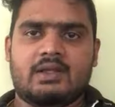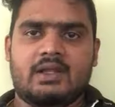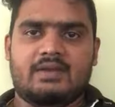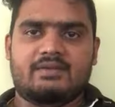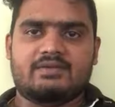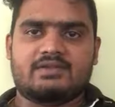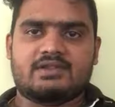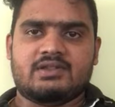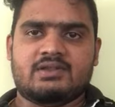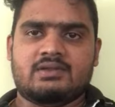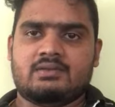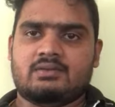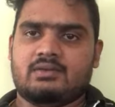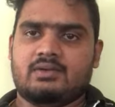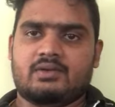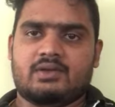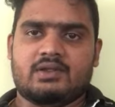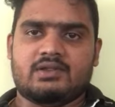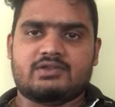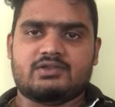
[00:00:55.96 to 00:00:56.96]
Evision,
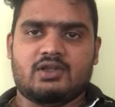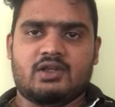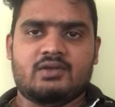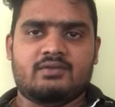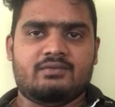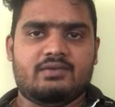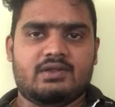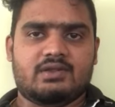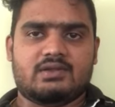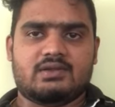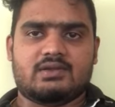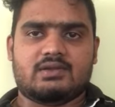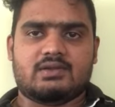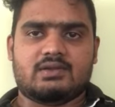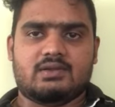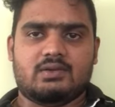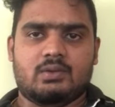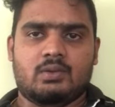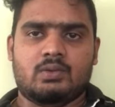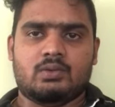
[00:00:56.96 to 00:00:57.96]
you can join with
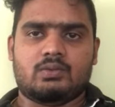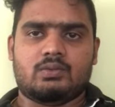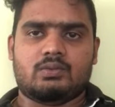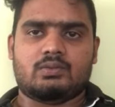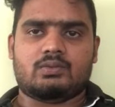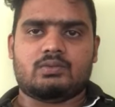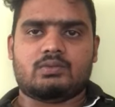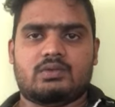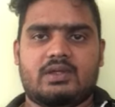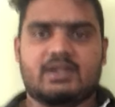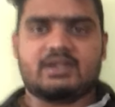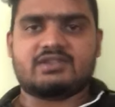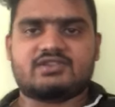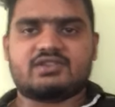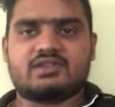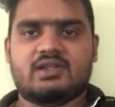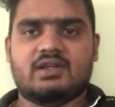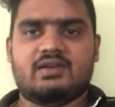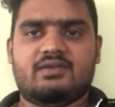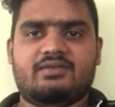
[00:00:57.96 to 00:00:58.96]
no
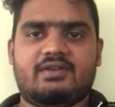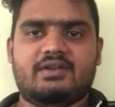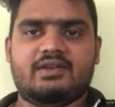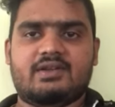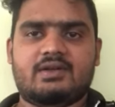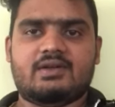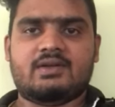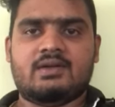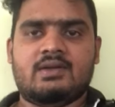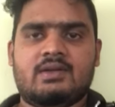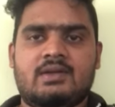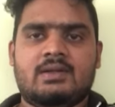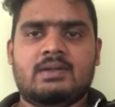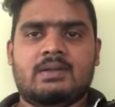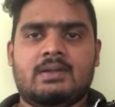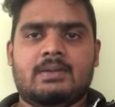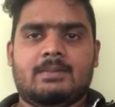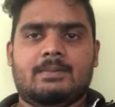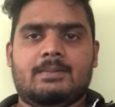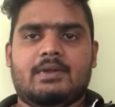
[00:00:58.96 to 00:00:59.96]
tension and fear,
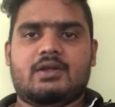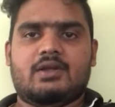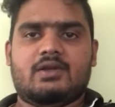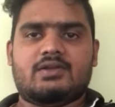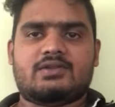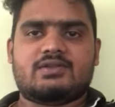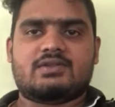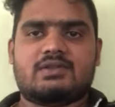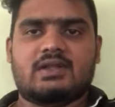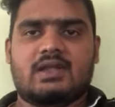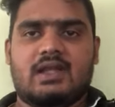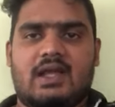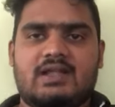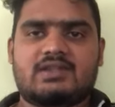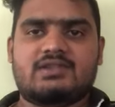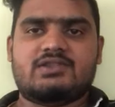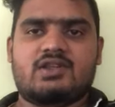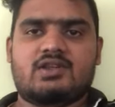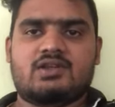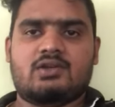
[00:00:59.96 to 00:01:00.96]
because
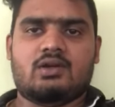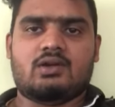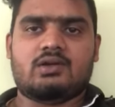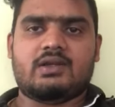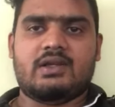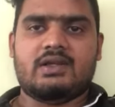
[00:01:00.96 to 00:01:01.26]
as you are not